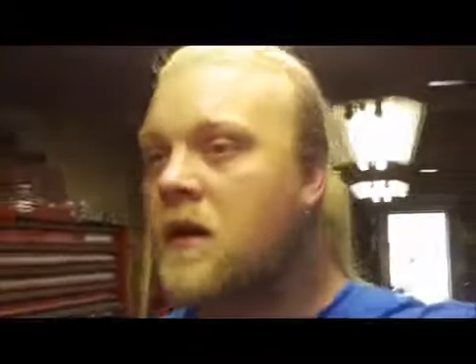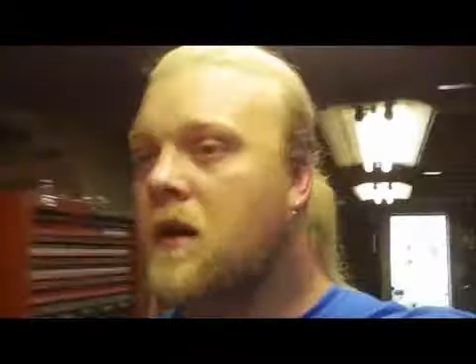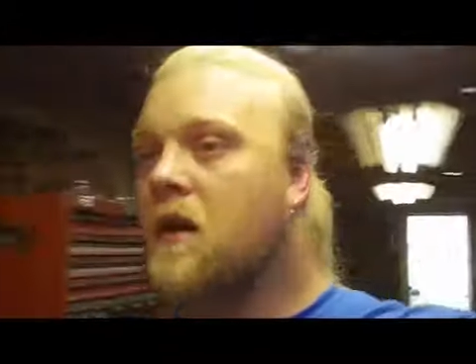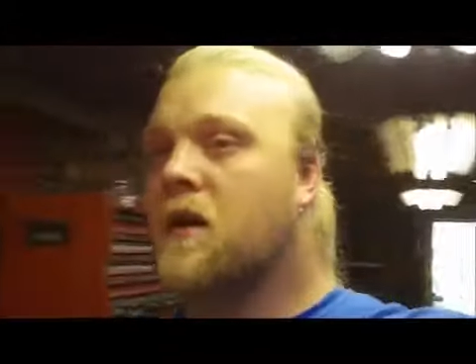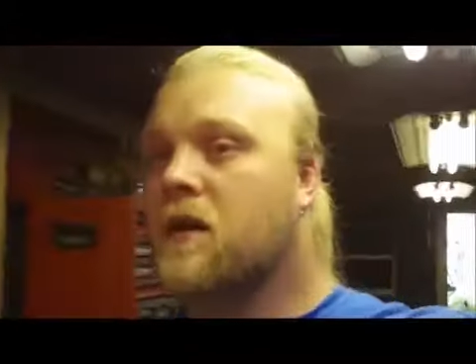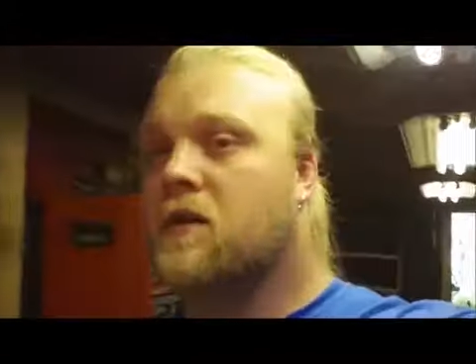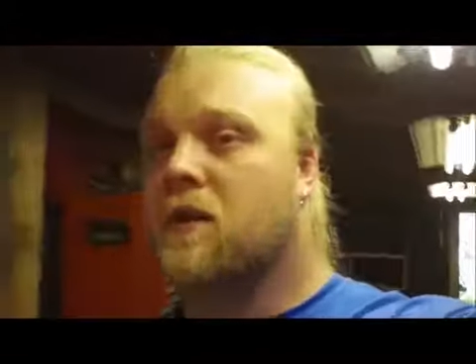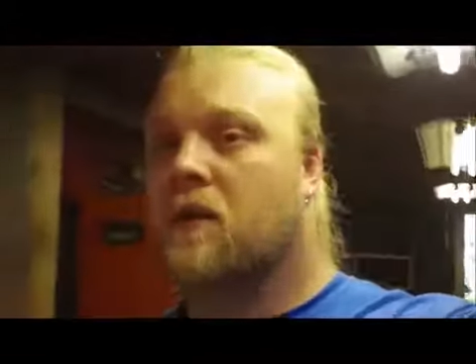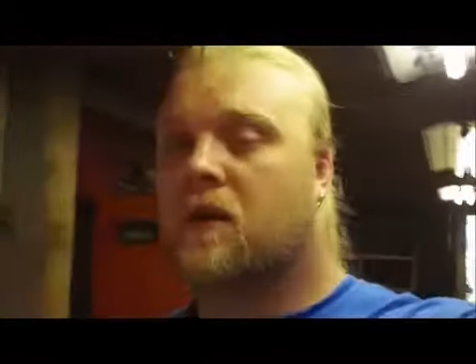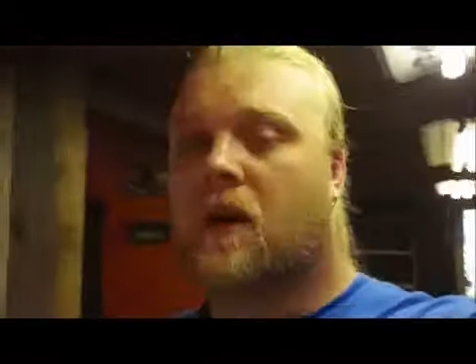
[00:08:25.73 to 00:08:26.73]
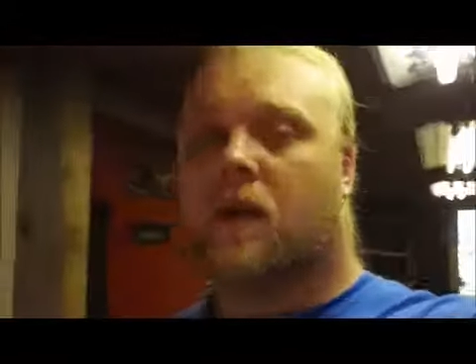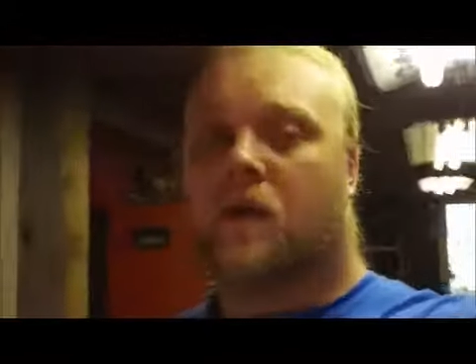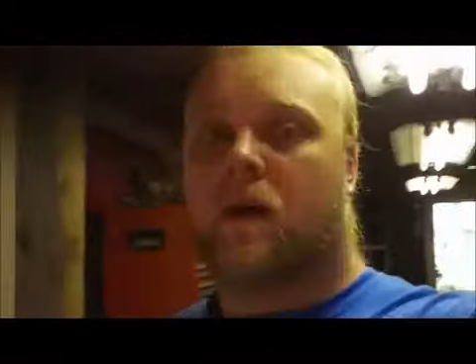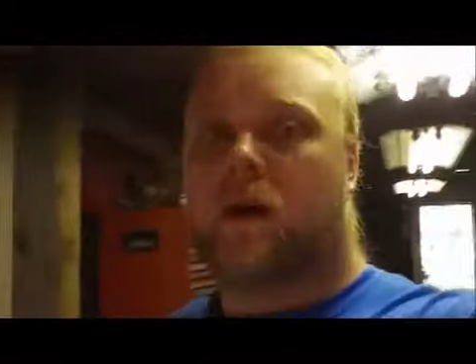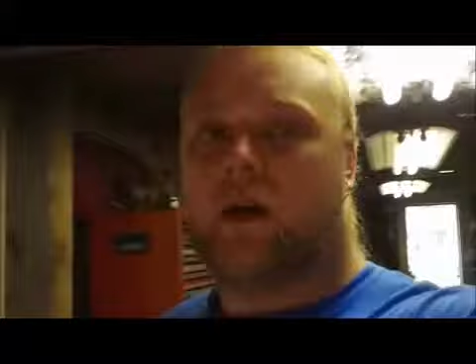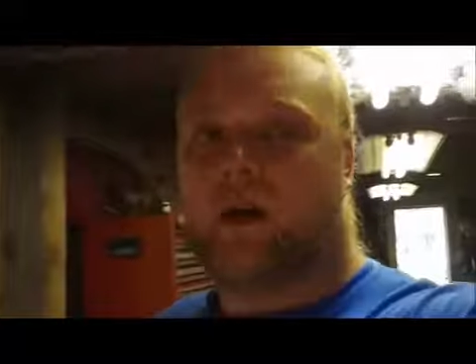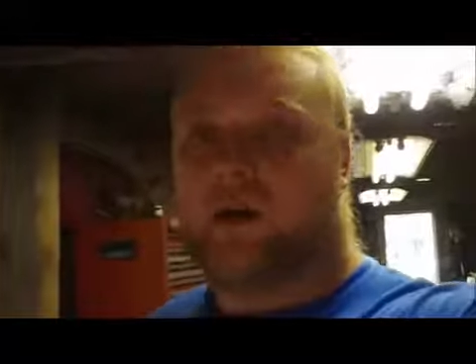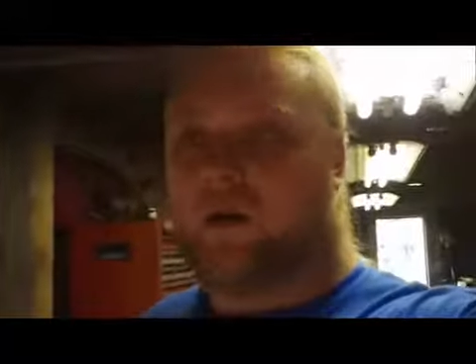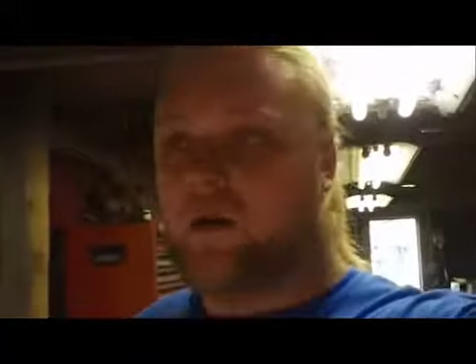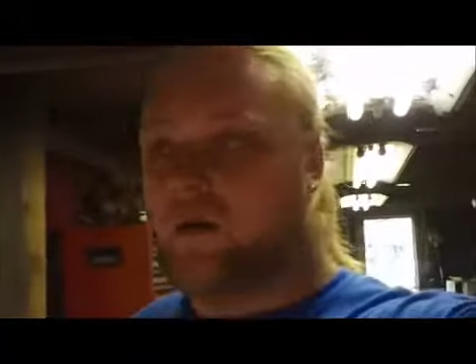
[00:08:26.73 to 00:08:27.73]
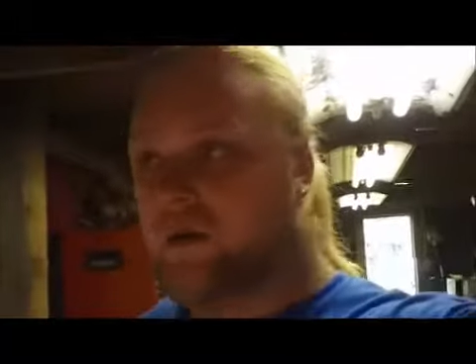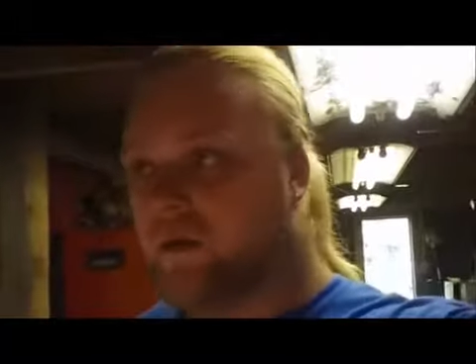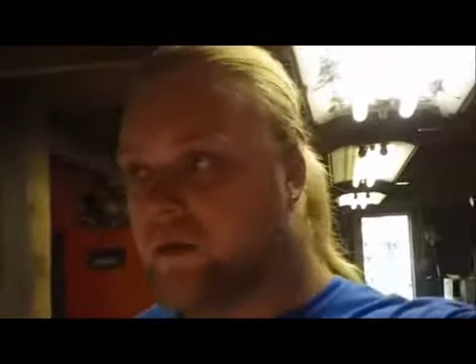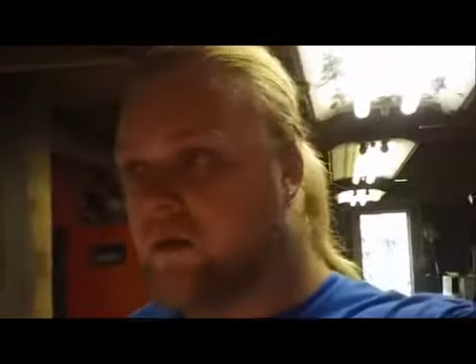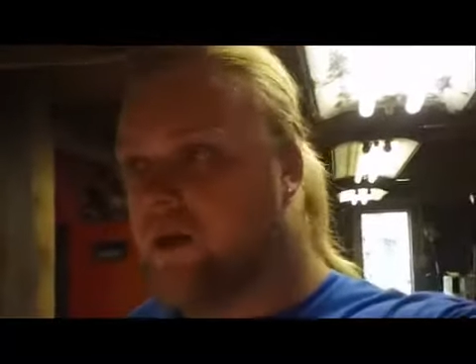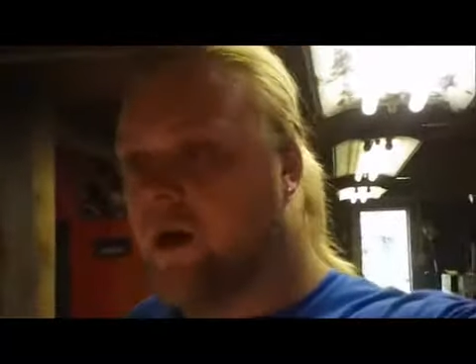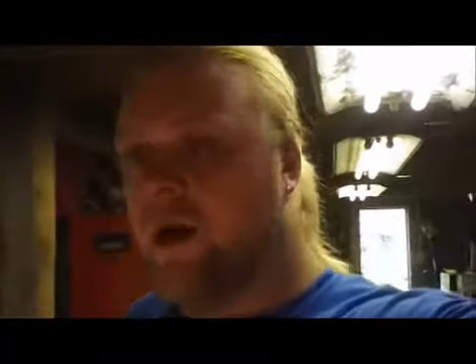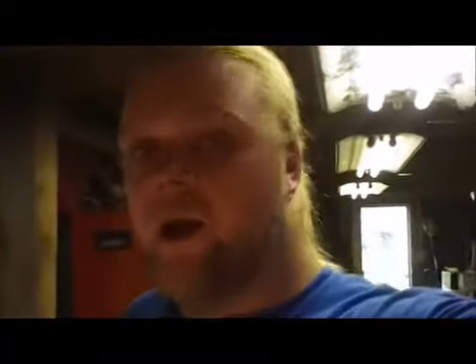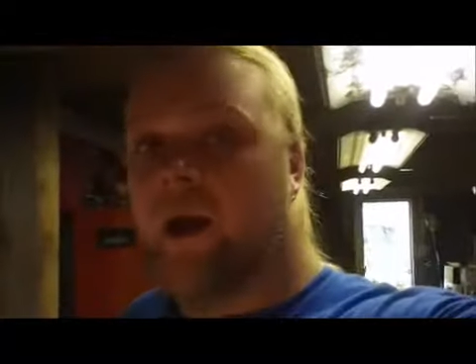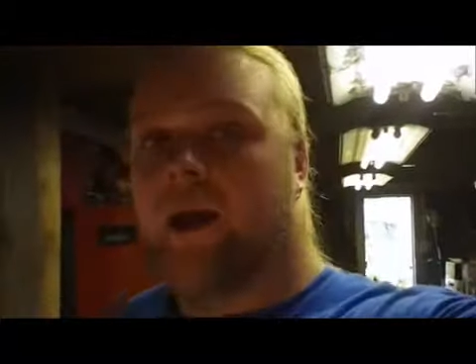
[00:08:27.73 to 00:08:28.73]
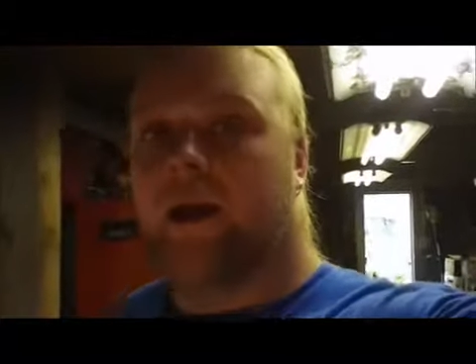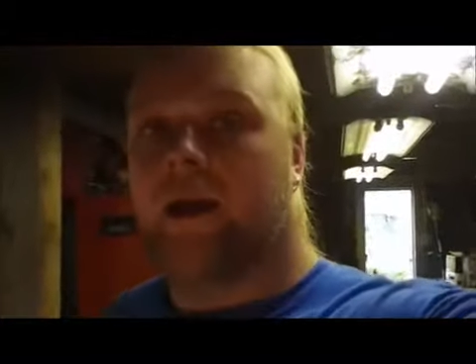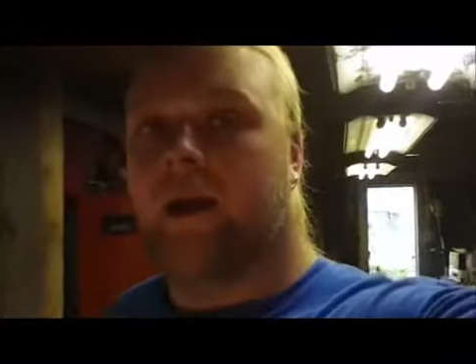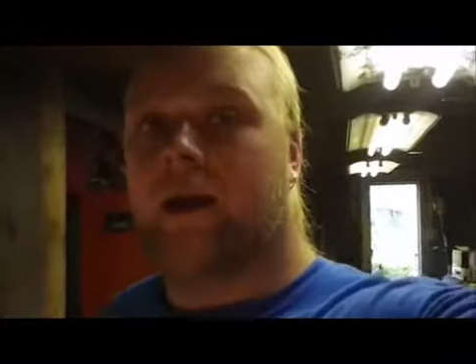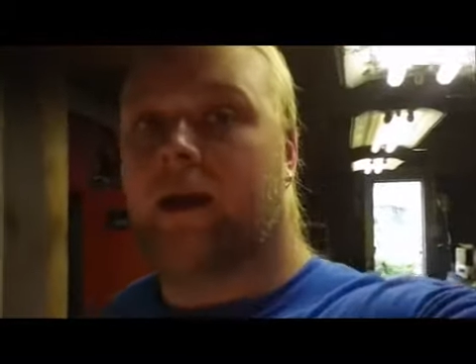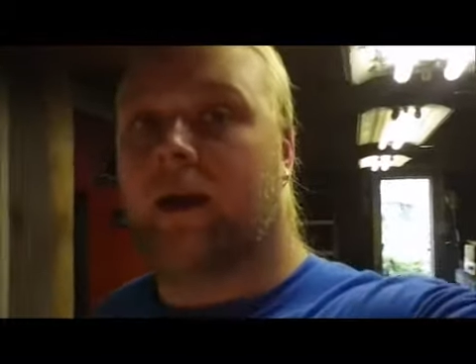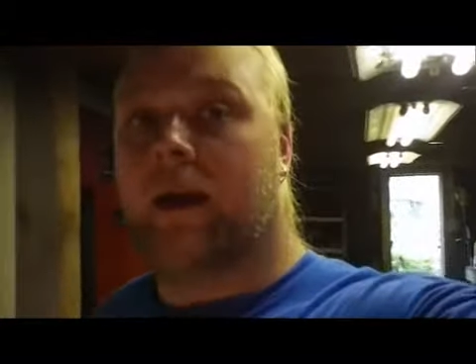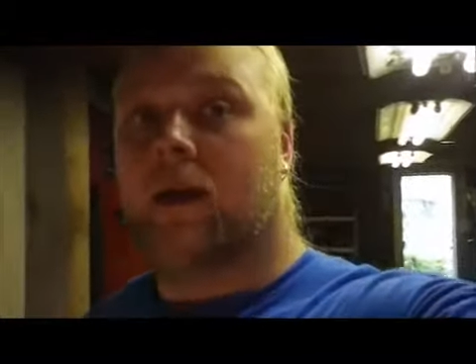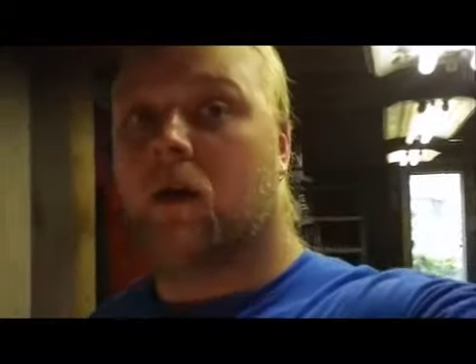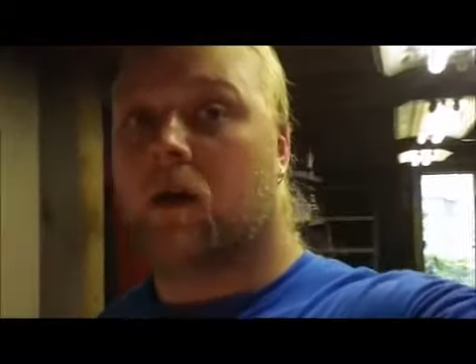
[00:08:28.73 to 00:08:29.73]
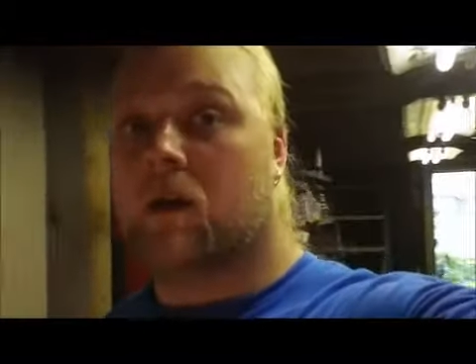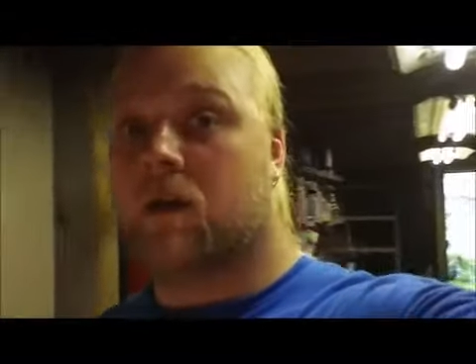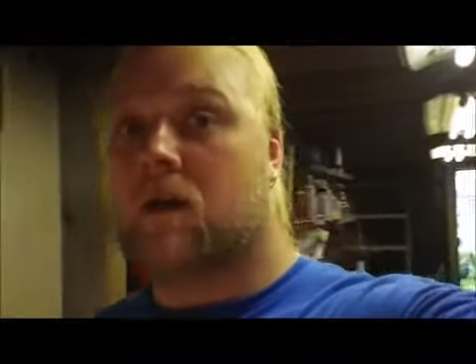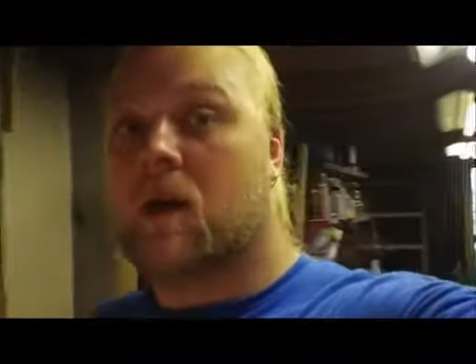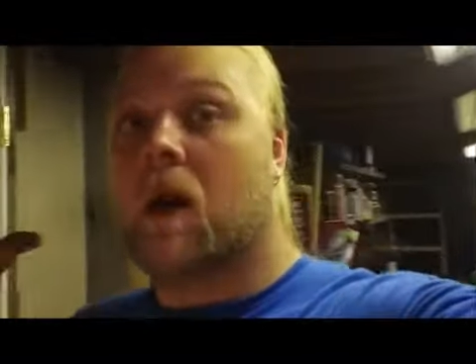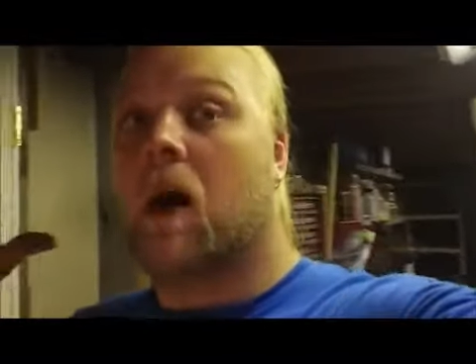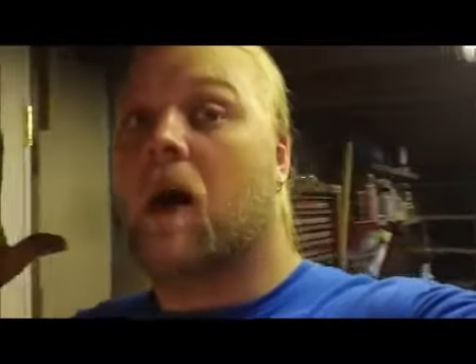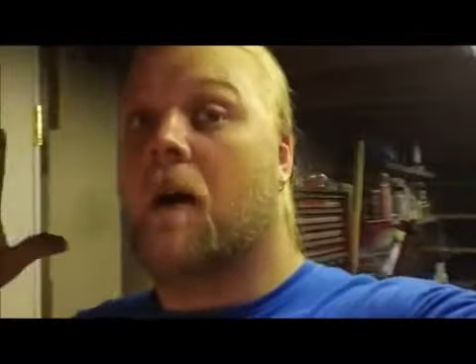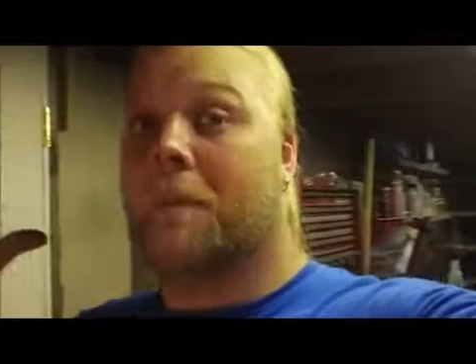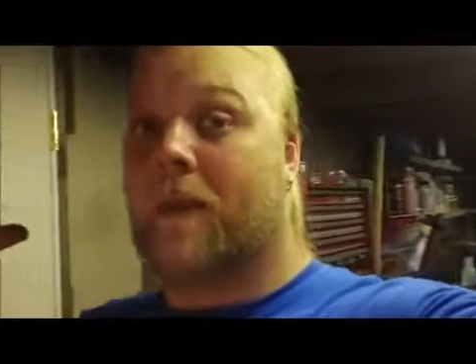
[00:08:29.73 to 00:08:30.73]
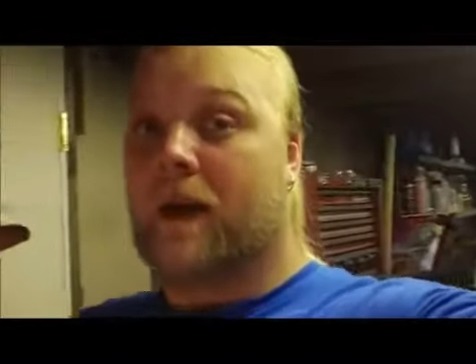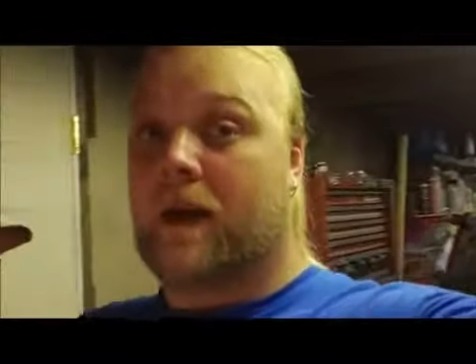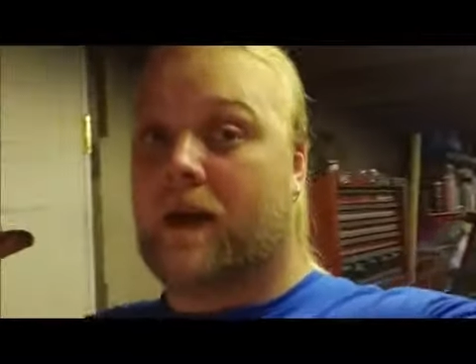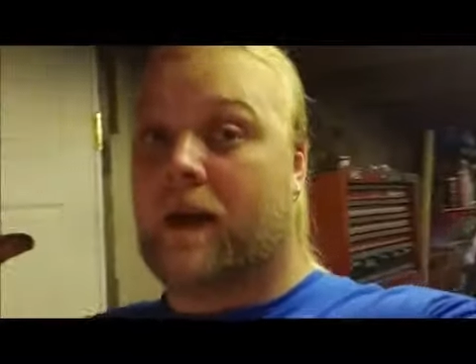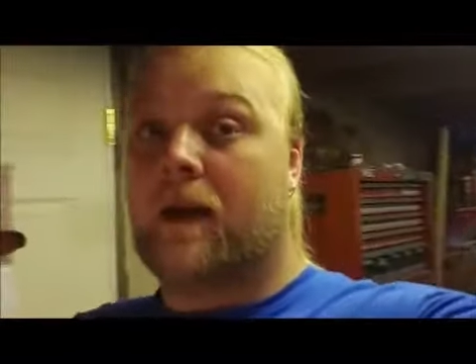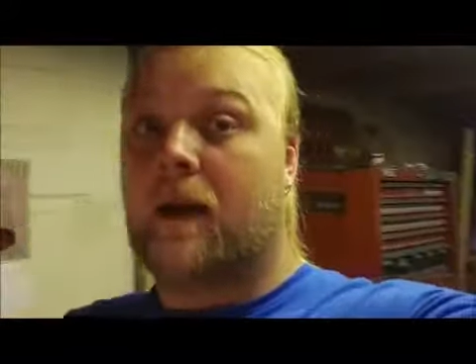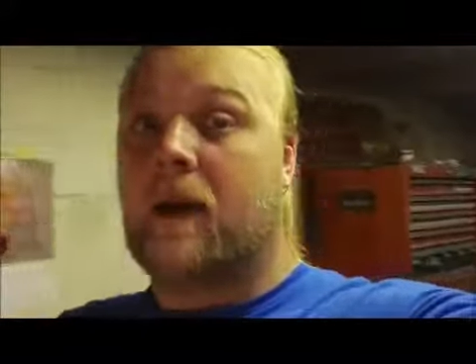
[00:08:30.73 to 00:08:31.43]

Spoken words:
Sean and I went out and he lost a big one.